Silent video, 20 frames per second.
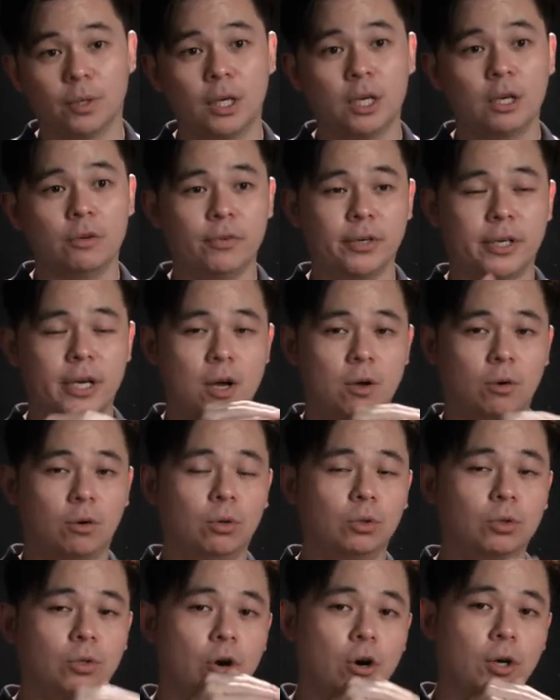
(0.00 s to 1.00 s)
We can grow
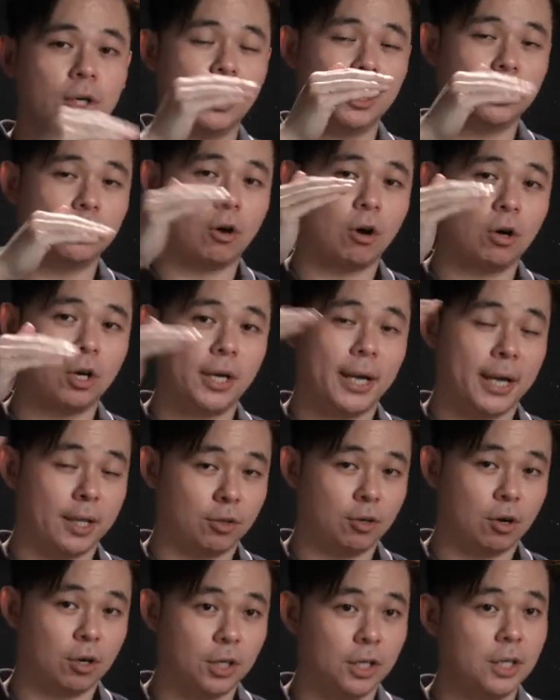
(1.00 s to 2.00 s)
taller, taller, and
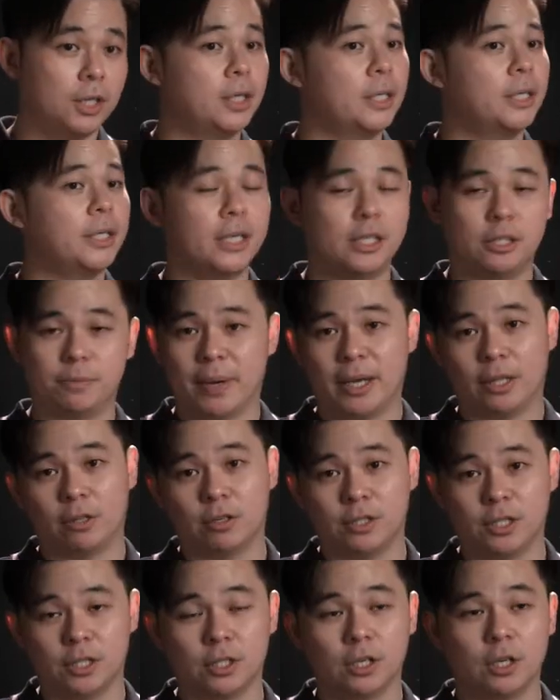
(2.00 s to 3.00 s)
taller, is
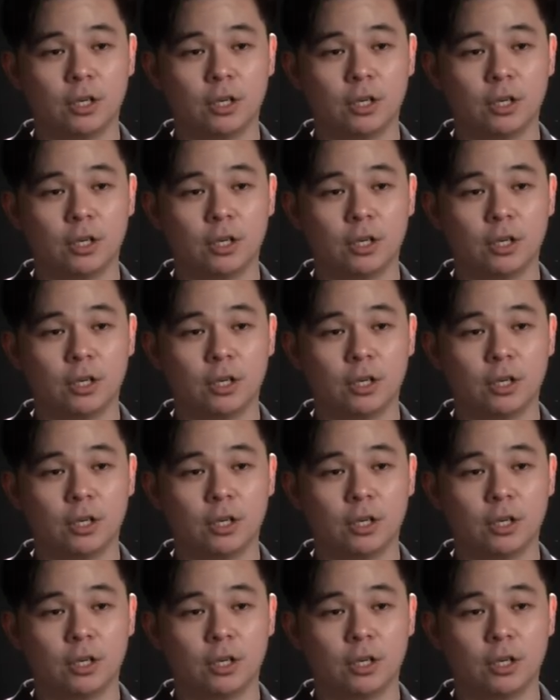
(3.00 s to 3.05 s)
mitosis.